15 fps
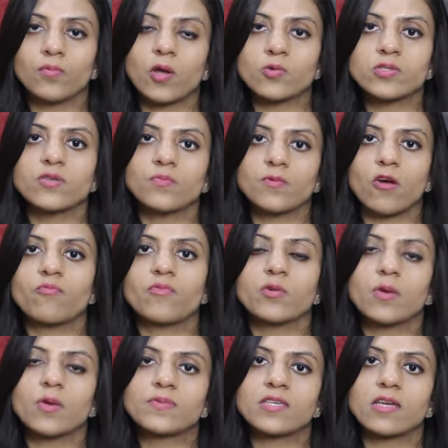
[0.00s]
browse the
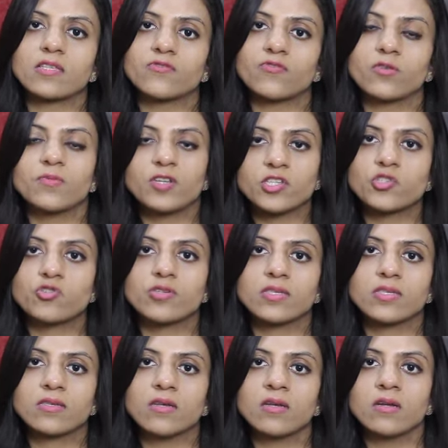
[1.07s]
government websites for the
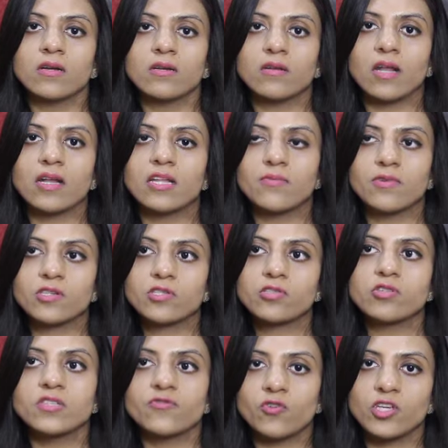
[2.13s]
ministries, directly
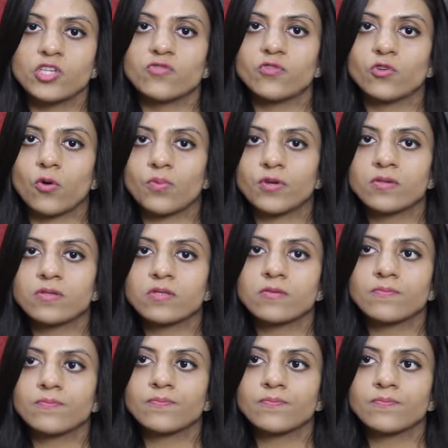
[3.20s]
ministries for each of the topics.